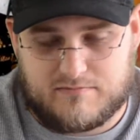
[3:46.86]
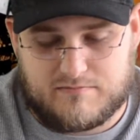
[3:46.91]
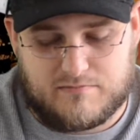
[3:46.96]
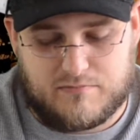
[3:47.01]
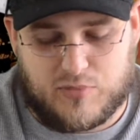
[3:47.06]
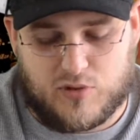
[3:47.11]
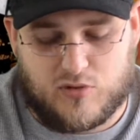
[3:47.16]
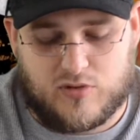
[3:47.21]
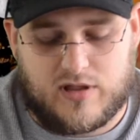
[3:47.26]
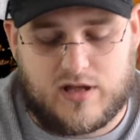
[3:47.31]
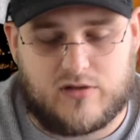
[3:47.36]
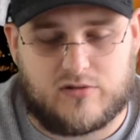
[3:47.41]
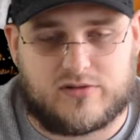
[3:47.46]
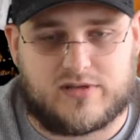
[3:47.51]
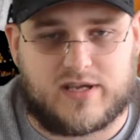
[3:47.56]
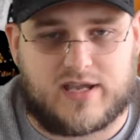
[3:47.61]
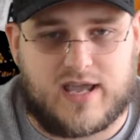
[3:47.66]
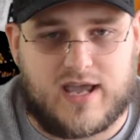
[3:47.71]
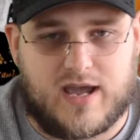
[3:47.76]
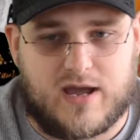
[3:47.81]
pull out
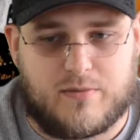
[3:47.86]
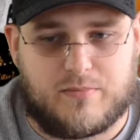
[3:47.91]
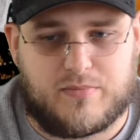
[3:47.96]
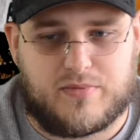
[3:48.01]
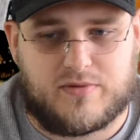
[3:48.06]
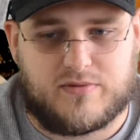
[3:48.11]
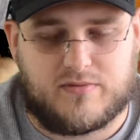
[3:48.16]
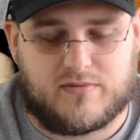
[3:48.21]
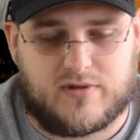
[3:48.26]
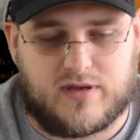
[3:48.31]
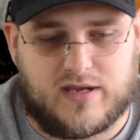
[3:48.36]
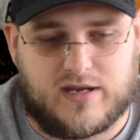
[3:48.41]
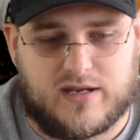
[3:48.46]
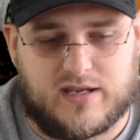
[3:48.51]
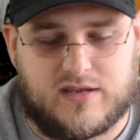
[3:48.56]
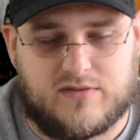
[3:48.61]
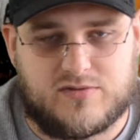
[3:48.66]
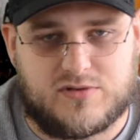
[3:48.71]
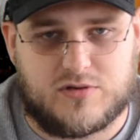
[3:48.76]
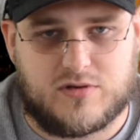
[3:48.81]
the cap, and it
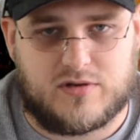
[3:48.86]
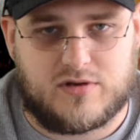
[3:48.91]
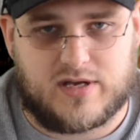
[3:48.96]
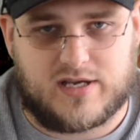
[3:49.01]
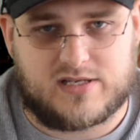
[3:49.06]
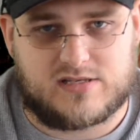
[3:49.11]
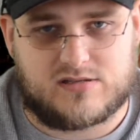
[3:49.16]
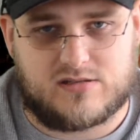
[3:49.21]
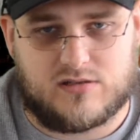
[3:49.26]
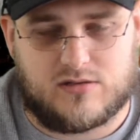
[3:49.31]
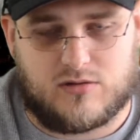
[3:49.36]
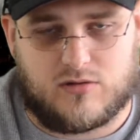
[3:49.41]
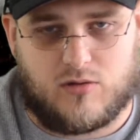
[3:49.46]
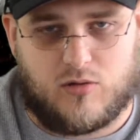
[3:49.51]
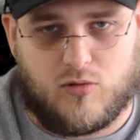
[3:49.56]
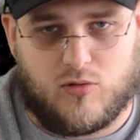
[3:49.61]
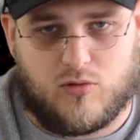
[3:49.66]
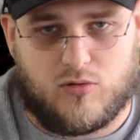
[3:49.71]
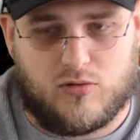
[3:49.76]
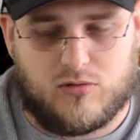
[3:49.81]
gives you a nice little
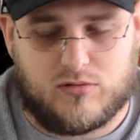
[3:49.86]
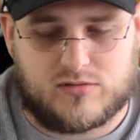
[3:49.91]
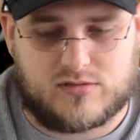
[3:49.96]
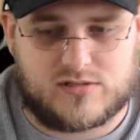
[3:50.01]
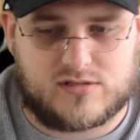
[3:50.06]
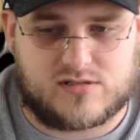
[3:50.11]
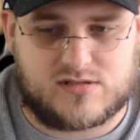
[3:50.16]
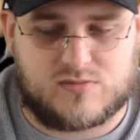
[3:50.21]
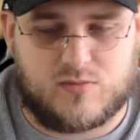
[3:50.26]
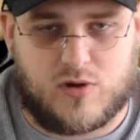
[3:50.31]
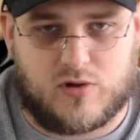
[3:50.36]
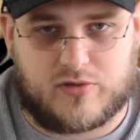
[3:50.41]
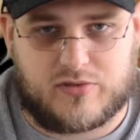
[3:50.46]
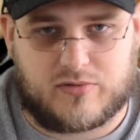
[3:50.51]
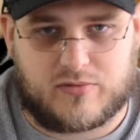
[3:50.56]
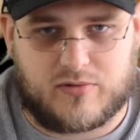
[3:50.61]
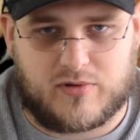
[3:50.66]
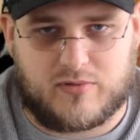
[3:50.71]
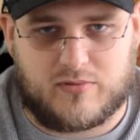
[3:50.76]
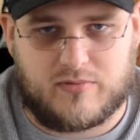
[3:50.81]
hole to smoke
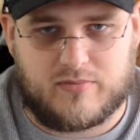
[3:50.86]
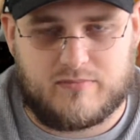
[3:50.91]
through.